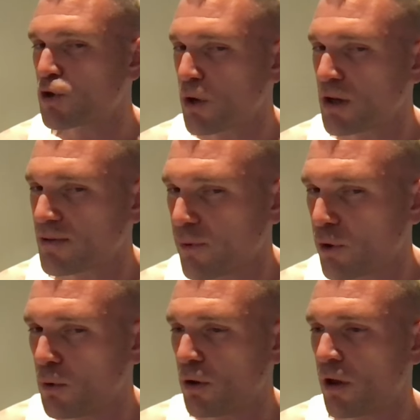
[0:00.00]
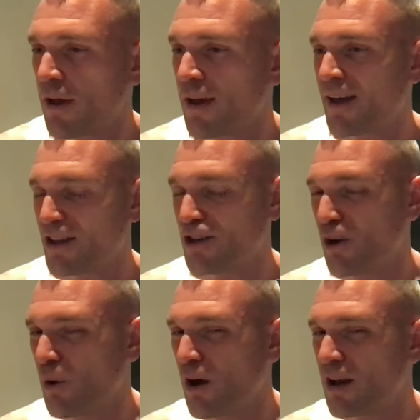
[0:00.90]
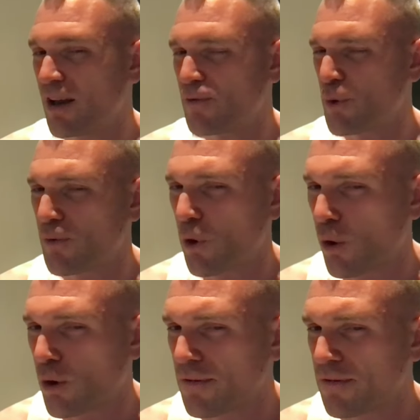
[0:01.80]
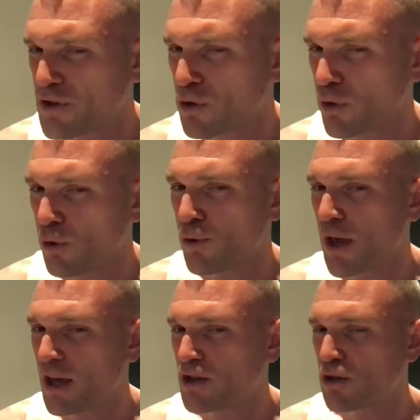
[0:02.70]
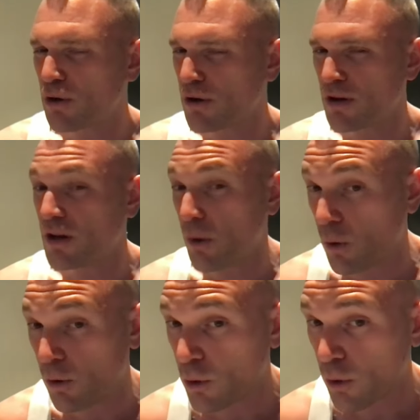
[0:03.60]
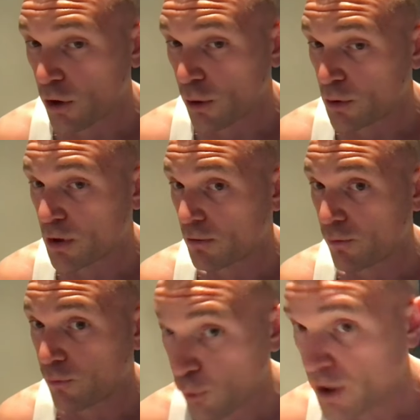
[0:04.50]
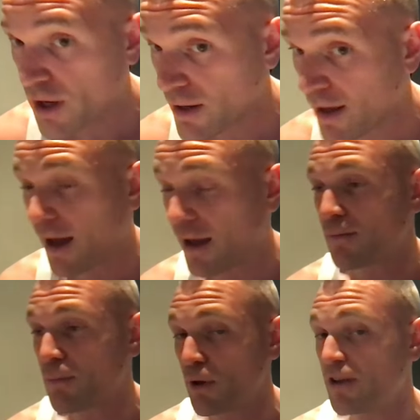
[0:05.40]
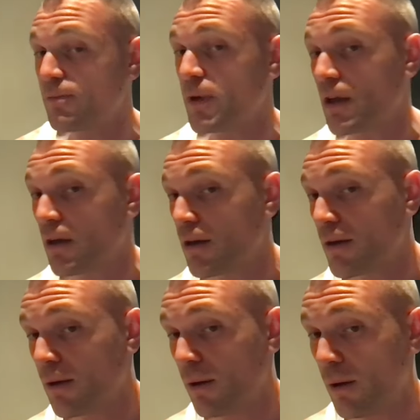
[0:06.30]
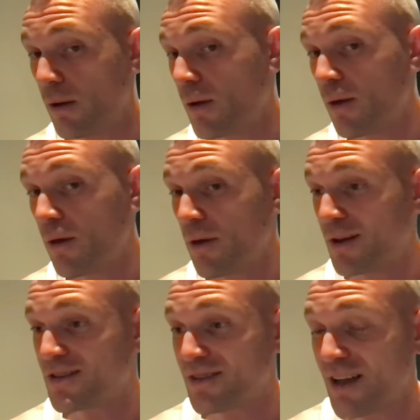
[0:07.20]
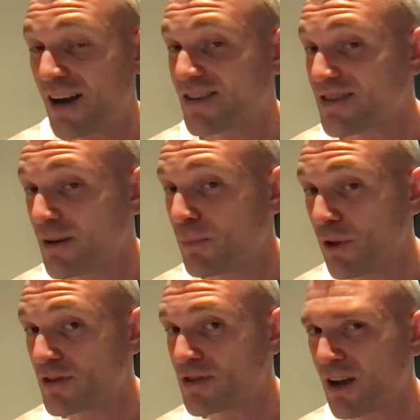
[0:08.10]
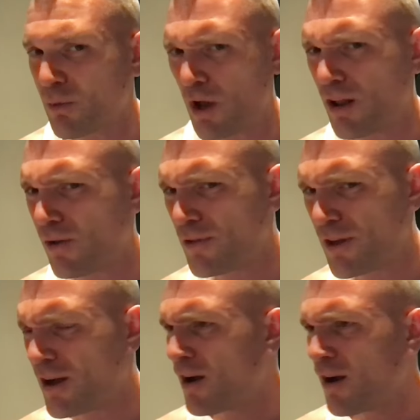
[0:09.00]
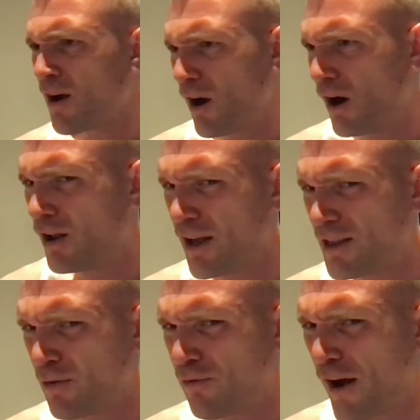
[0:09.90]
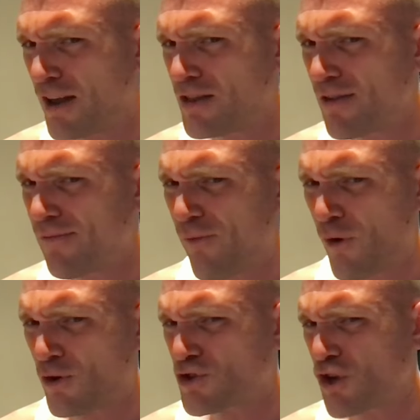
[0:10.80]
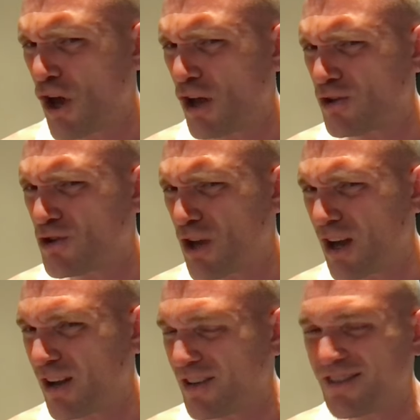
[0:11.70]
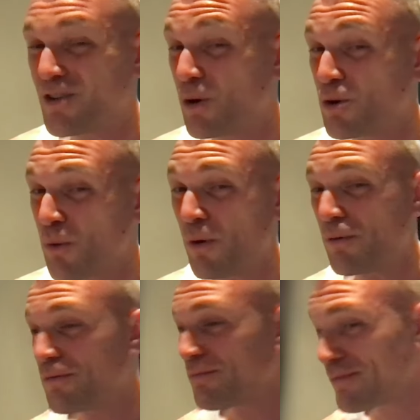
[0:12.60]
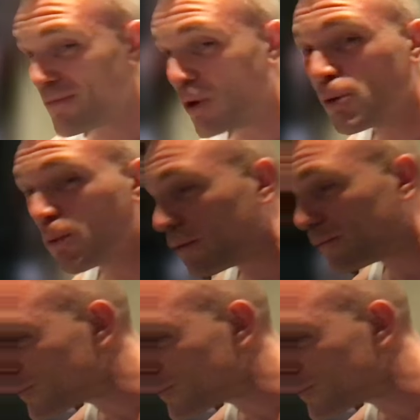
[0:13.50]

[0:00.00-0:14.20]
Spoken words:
transferable. And you know what? If you ever are in a physical altercation, you're going to need all the cardio you can freaking get. Believe me. It's not as simple as like, well, I'll end the fight in the first 10 seconds. No, you won't. No, you won't.